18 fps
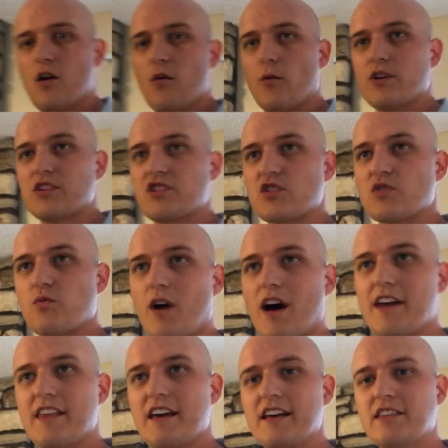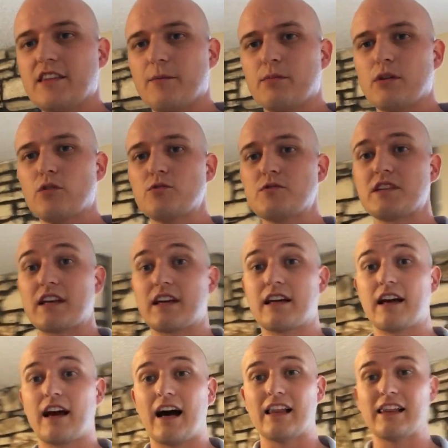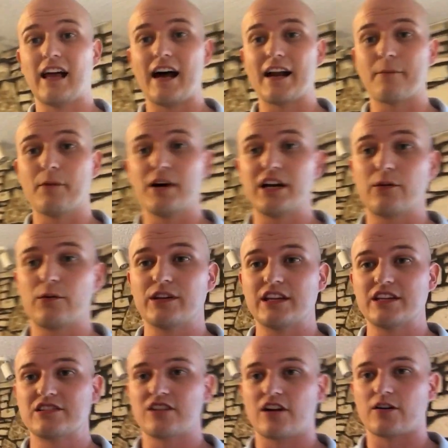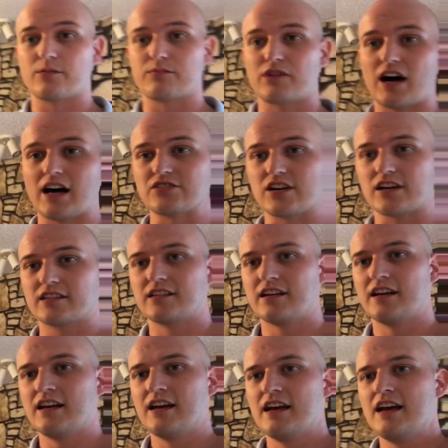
which is why they end up losing a lot of money when they start a project,